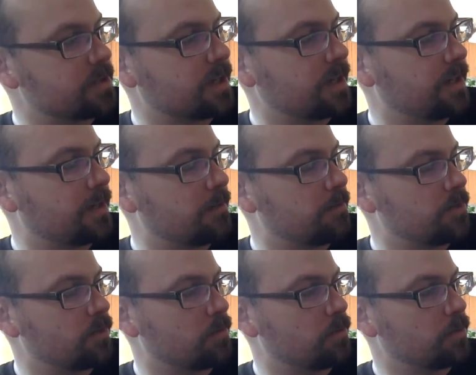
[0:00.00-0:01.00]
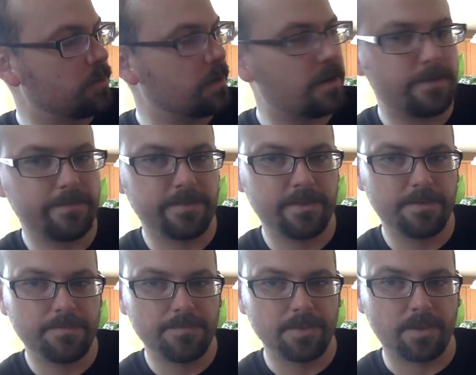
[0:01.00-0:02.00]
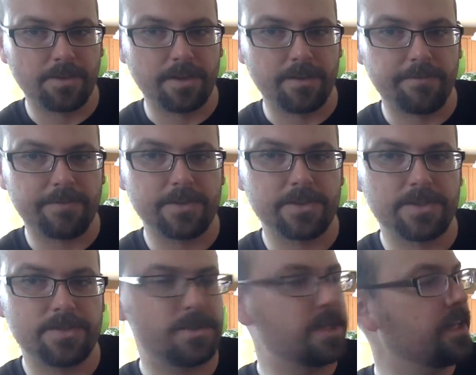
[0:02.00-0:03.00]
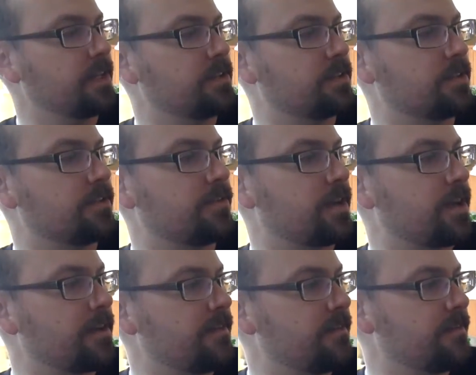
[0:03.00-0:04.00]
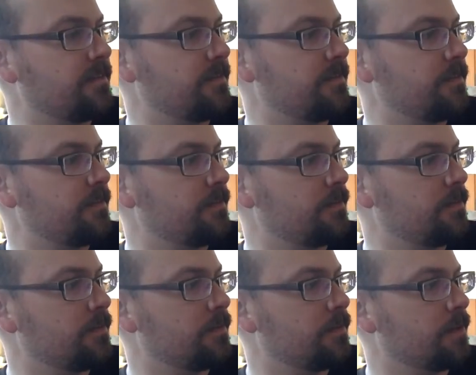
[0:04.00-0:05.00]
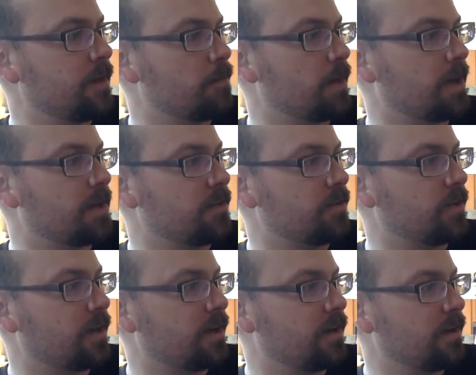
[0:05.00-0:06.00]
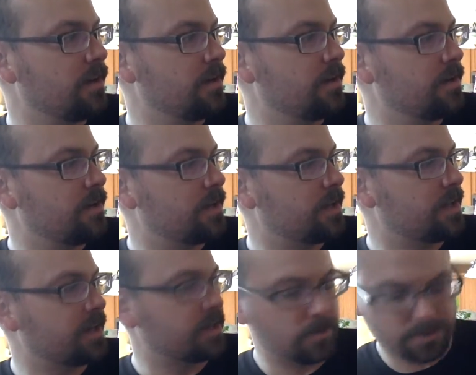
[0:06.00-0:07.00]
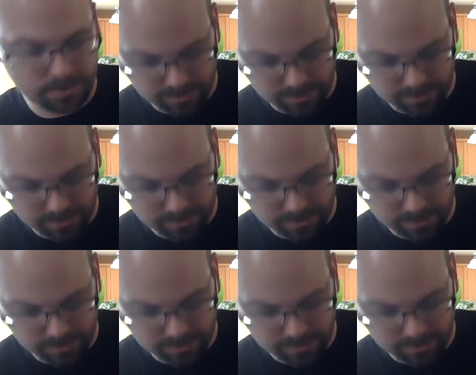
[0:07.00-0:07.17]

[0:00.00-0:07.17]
I do a pull off on that first string, third fret, but I do, and then I go to